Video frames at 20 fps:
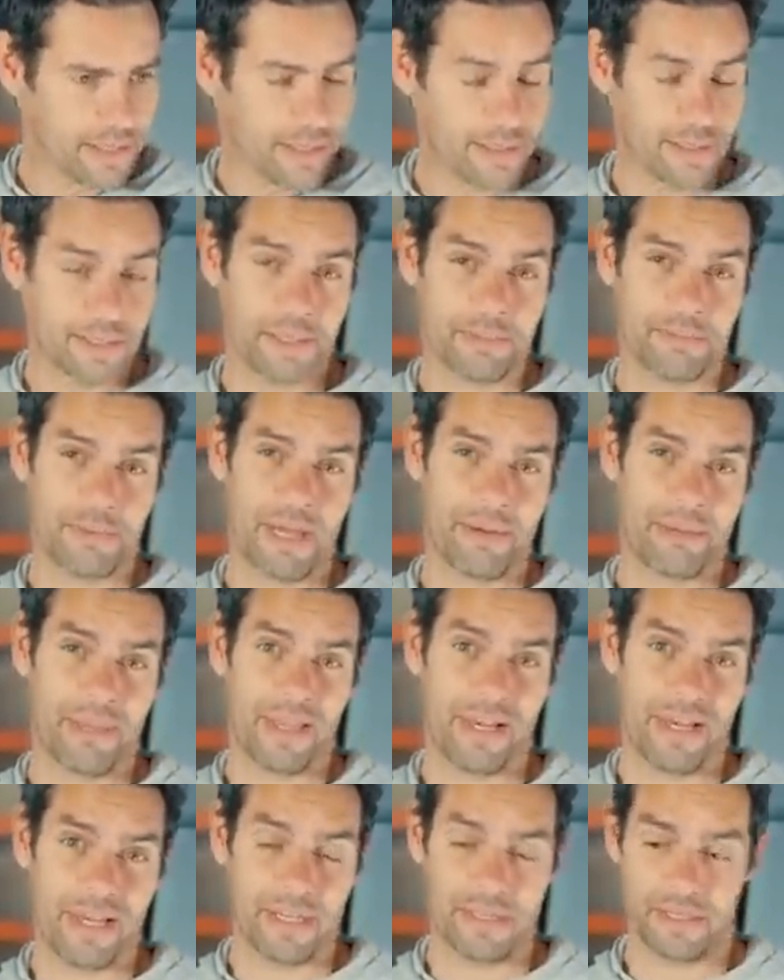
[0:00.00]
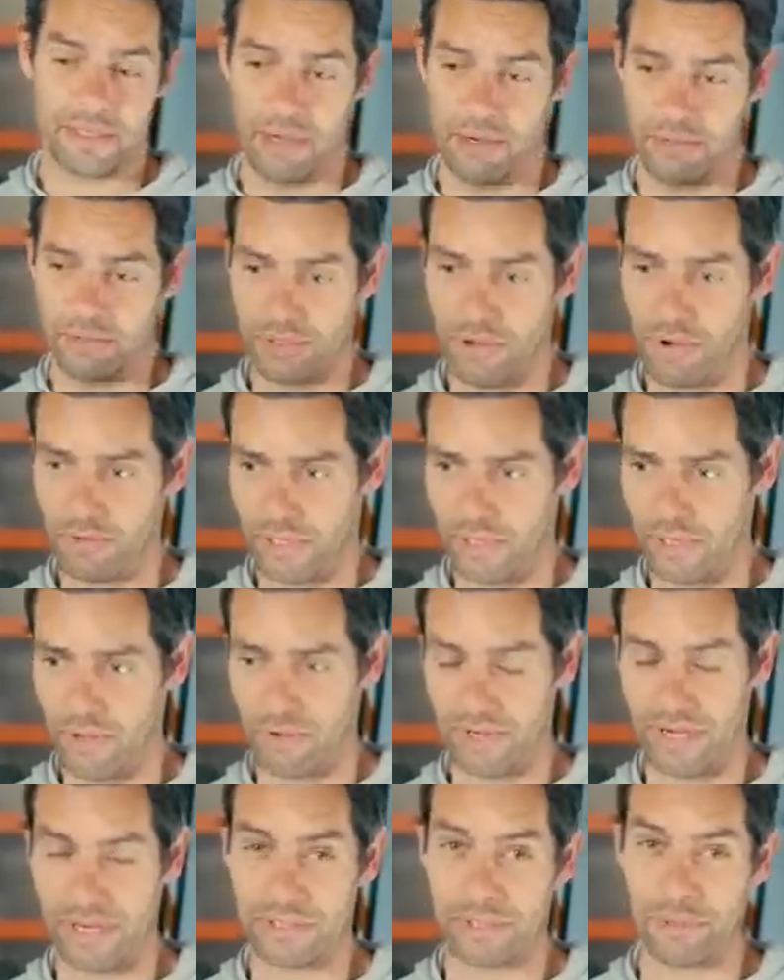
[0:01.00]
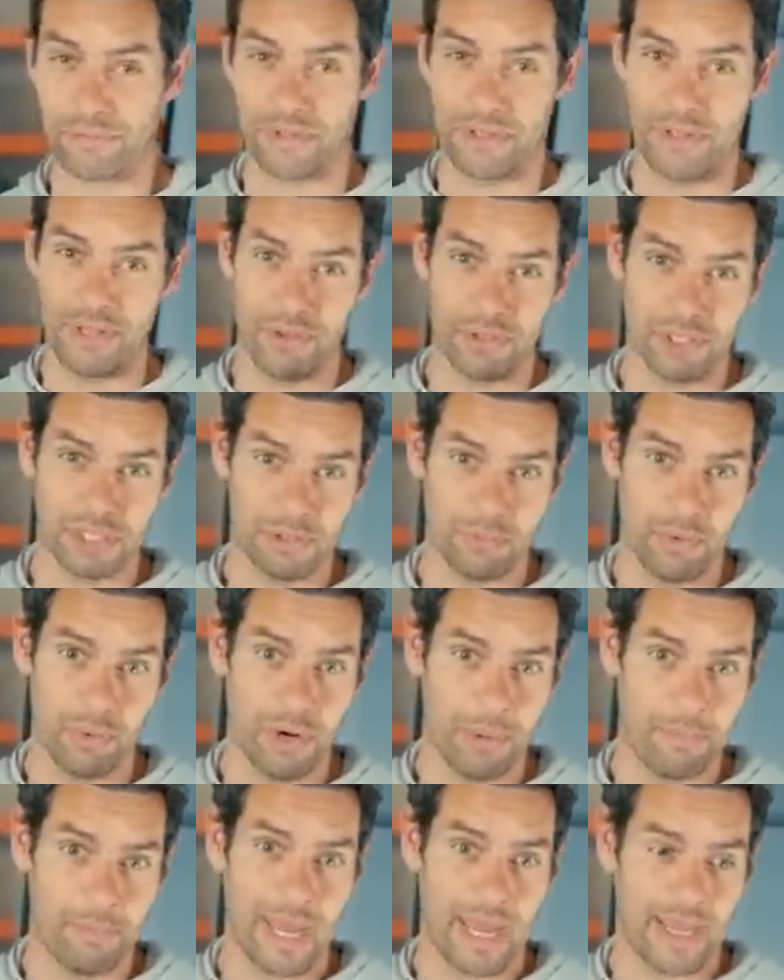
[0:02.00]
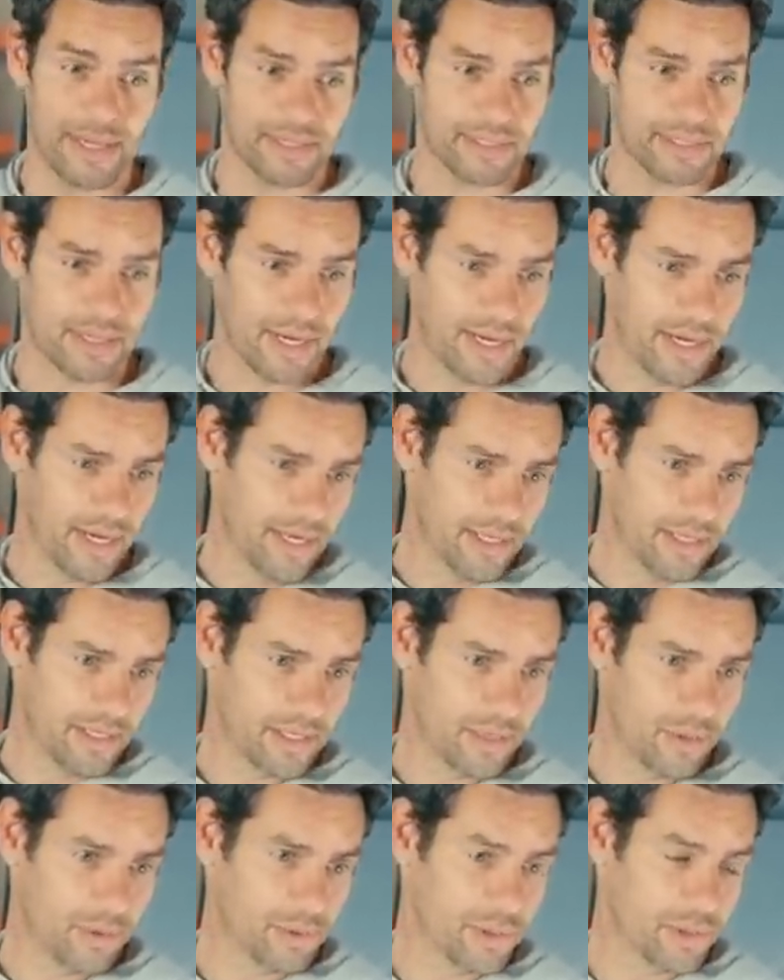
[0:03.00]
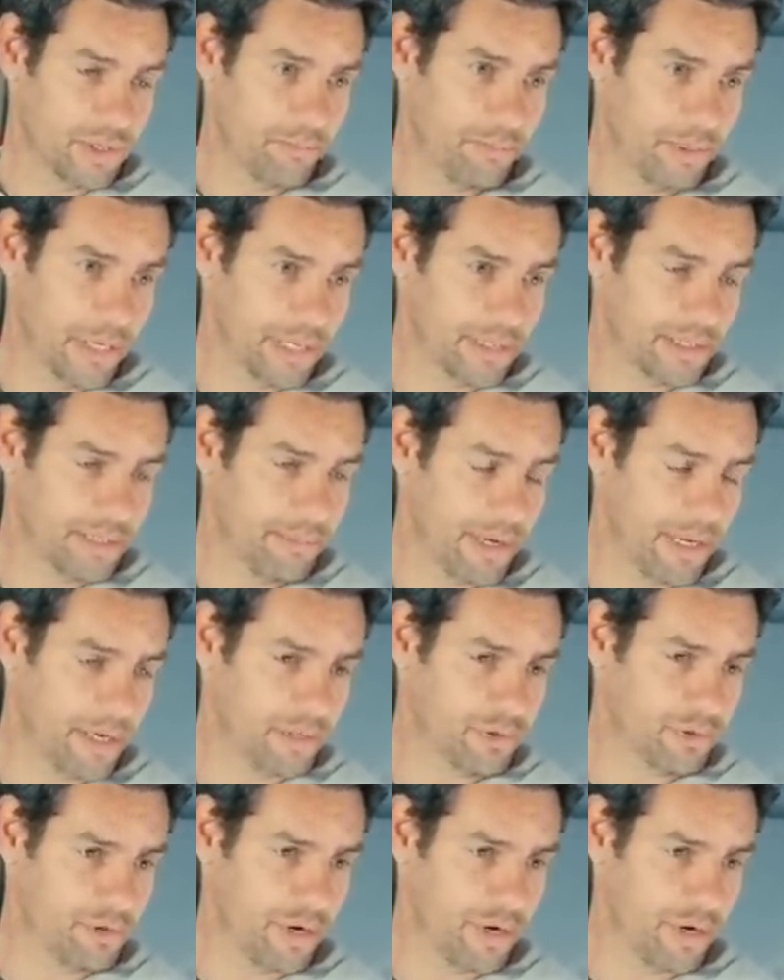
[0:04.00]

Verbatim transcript: Goodness me, I mean, the list goes on and on. It's often those smaller bits that cause you the biggest amount of